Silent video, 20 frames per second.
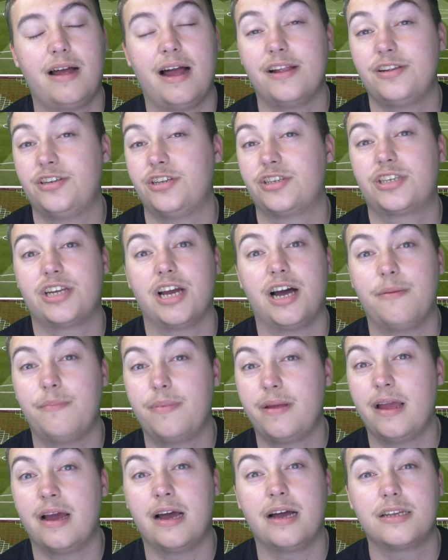I just can't
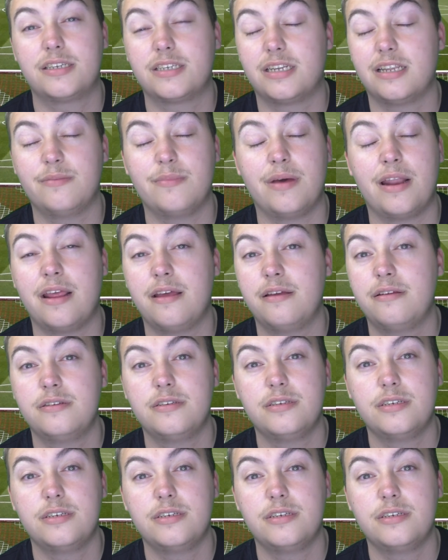be asked at the minute.